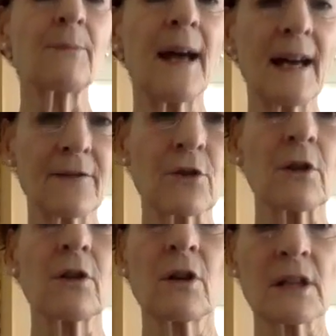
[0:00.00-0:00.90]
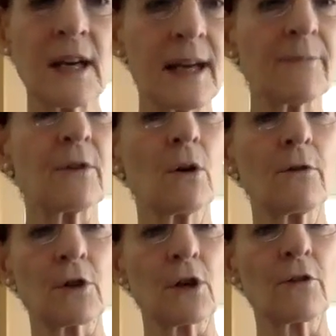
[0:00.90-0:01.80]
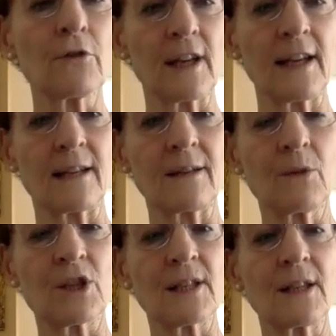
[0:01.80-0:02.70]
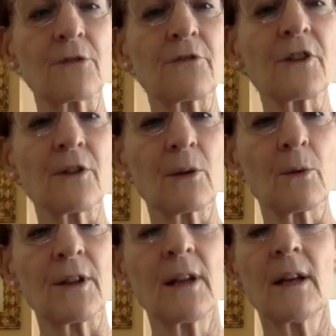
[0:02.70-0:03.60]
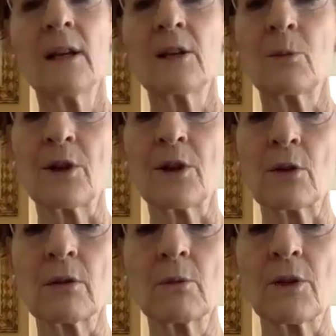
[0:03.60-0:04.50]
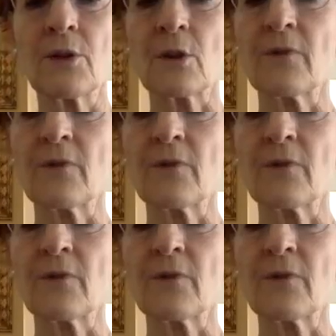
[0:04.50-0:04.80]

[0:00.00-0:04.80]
bad for a long time, over and over again, which is interfering with your